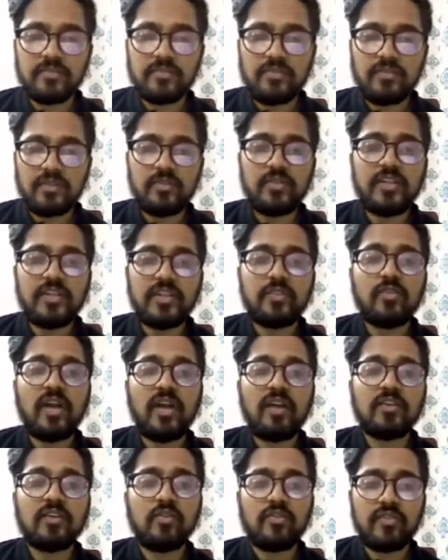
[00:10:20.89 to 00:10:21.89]
You need to have a
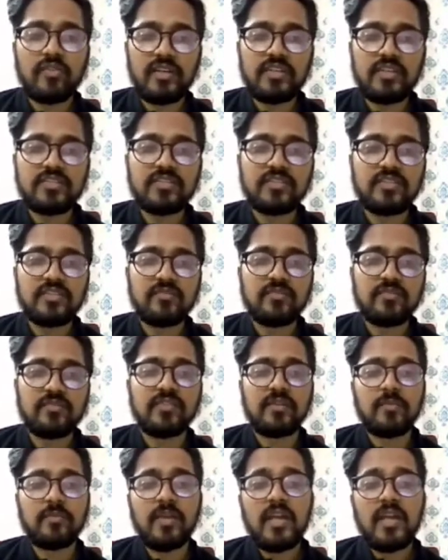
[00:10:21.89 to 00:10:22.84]
good relationship with them.